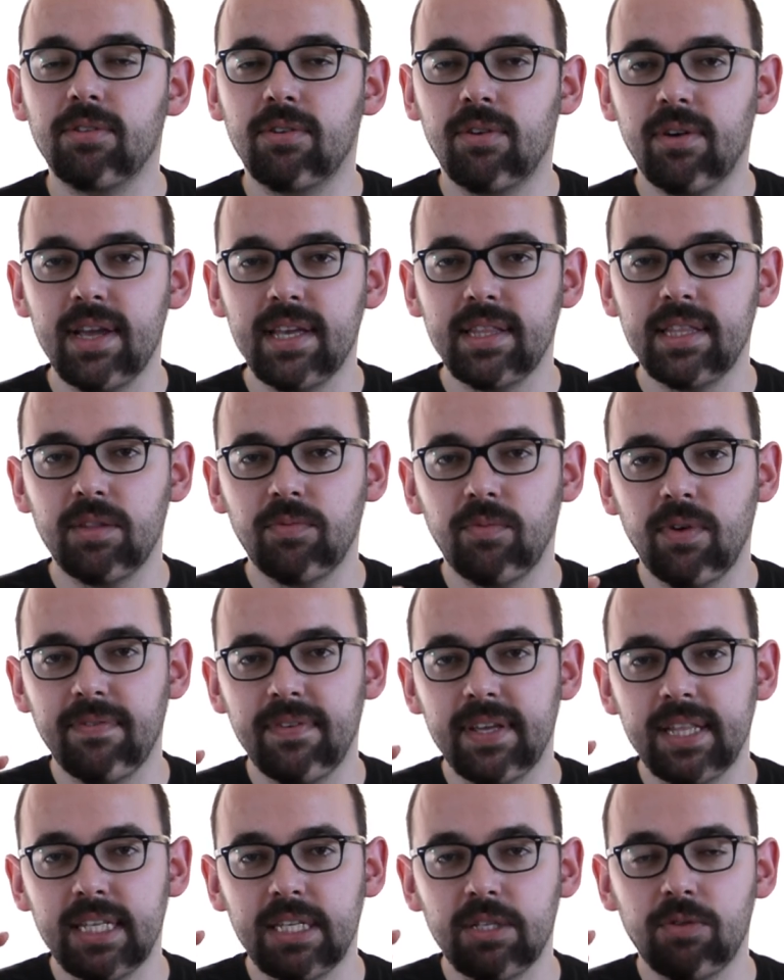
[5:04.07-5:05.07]
created
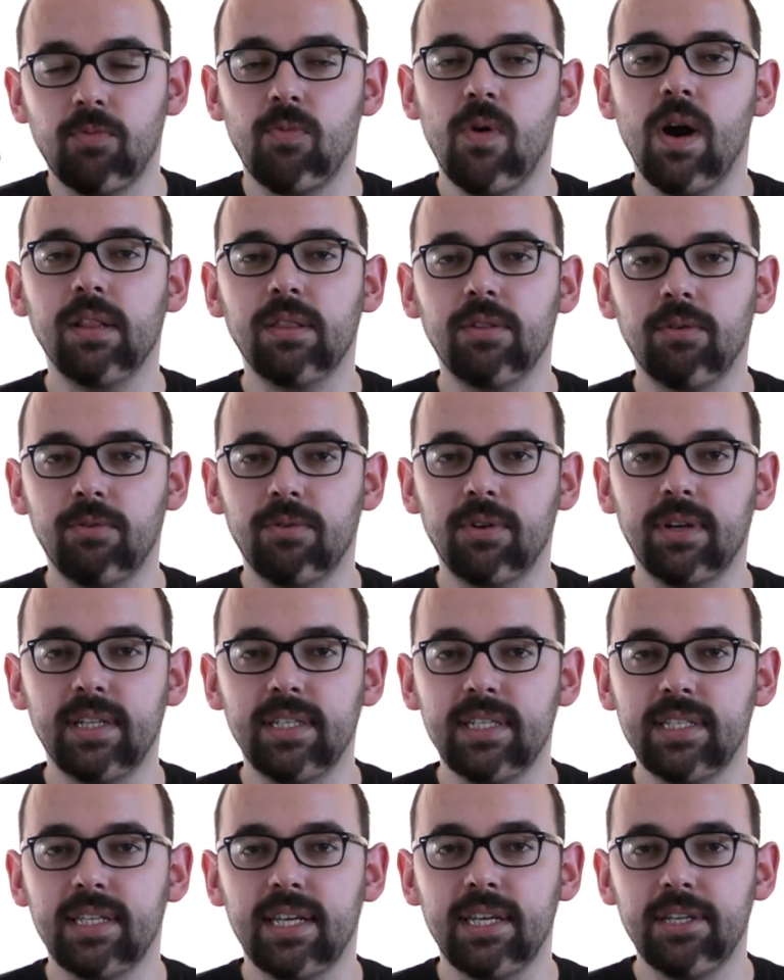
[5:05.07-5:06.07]
within this one
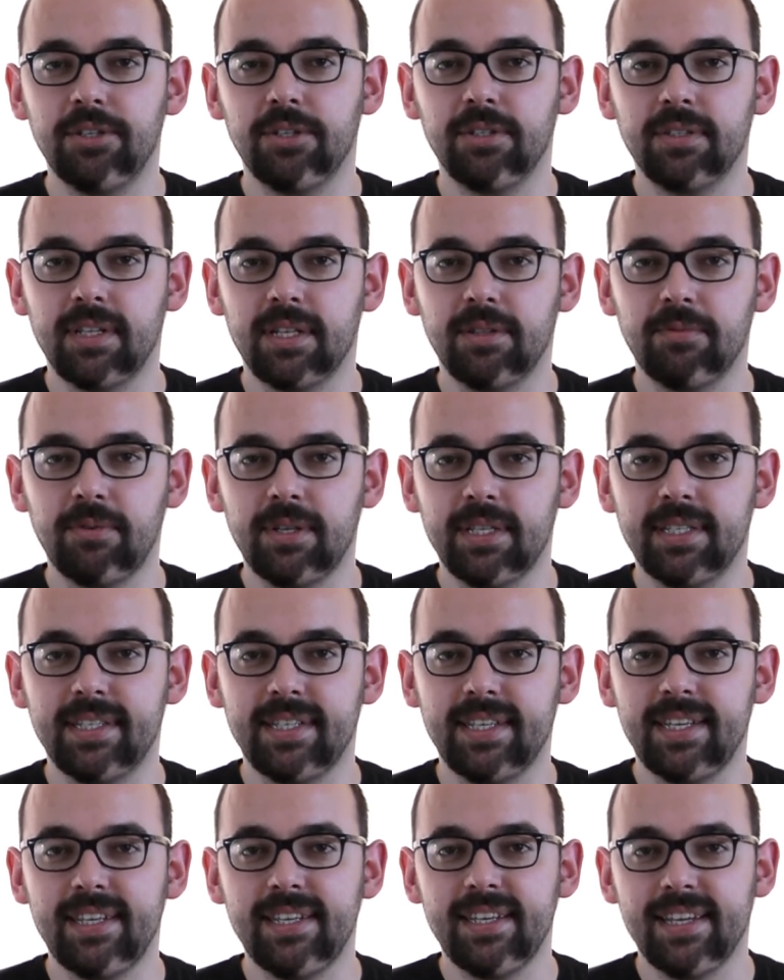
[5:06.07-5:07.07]
organization that we
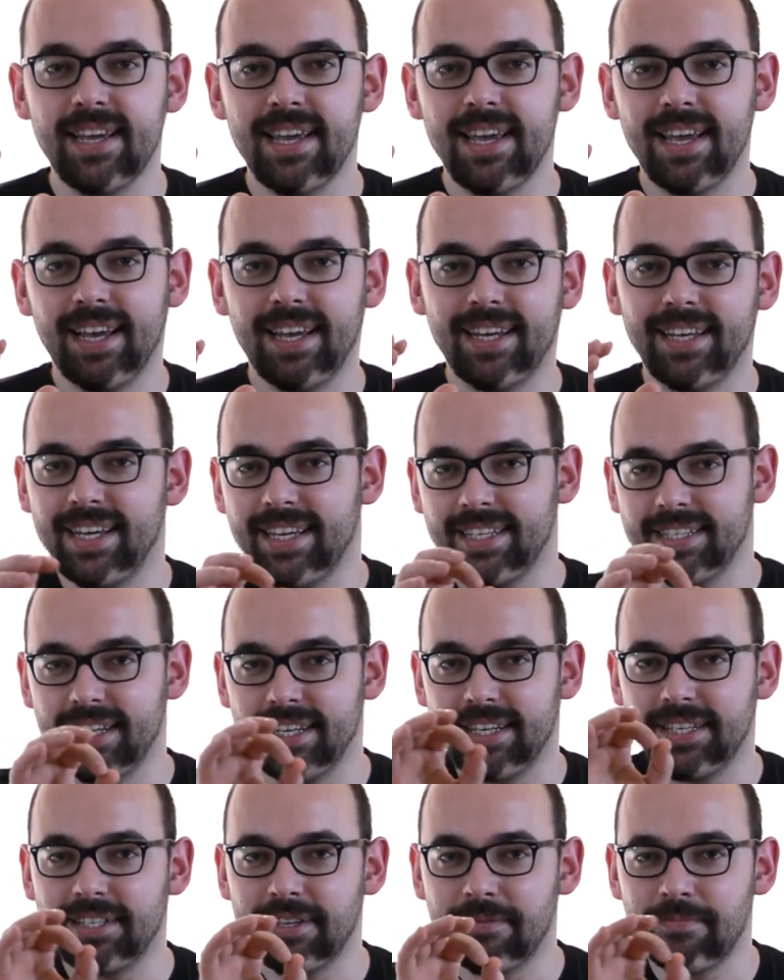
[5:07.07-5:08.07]
see as
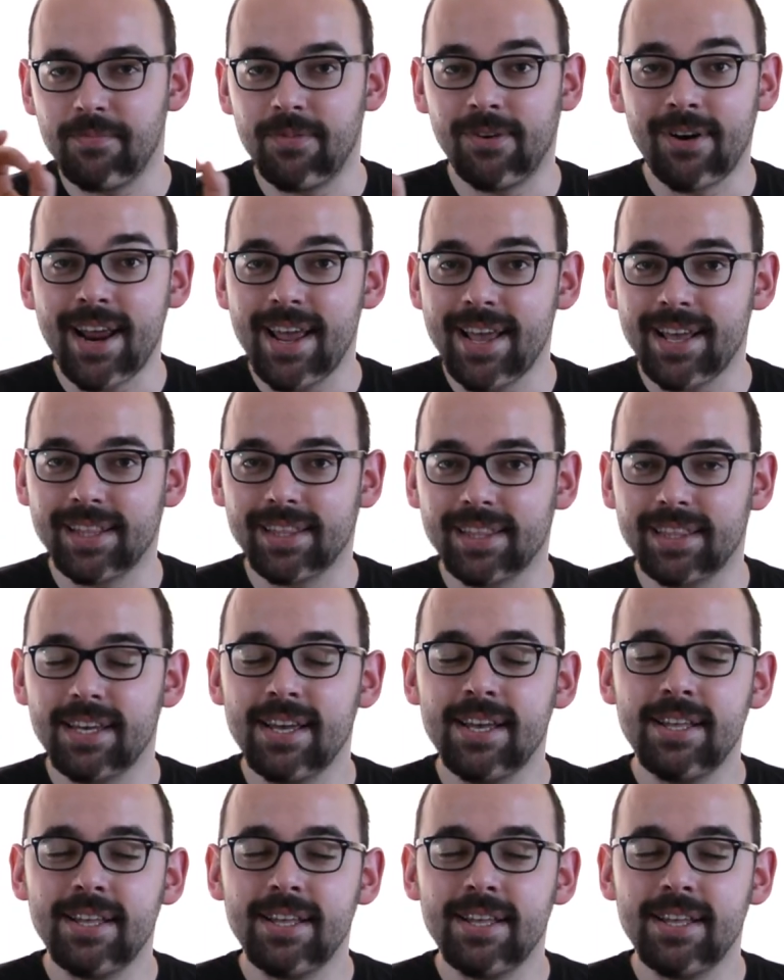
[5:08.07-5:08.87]
a brand.